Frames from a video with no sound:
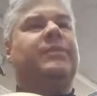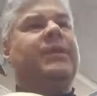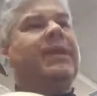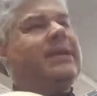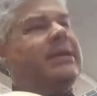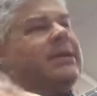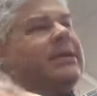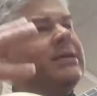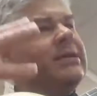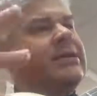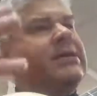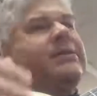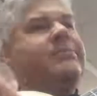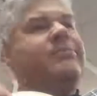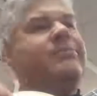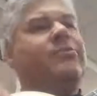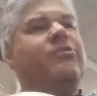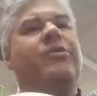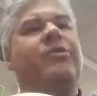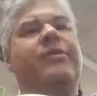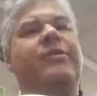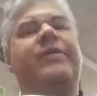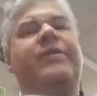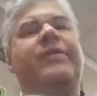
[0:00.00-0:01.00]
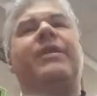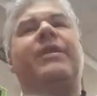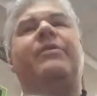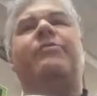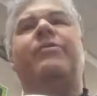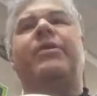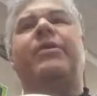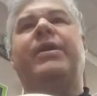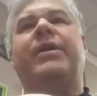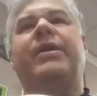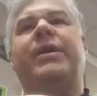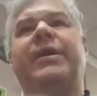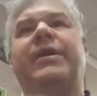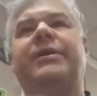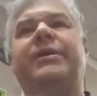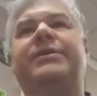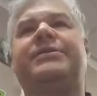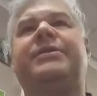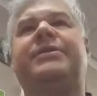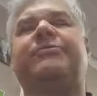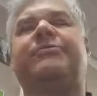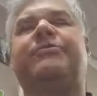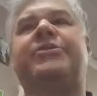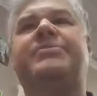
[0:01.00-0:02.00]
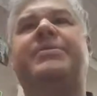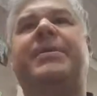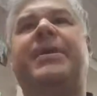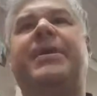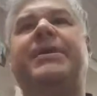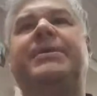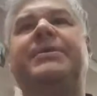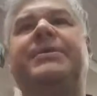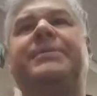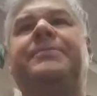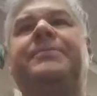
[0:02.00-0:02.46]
like a keyboard in that way, in some respect.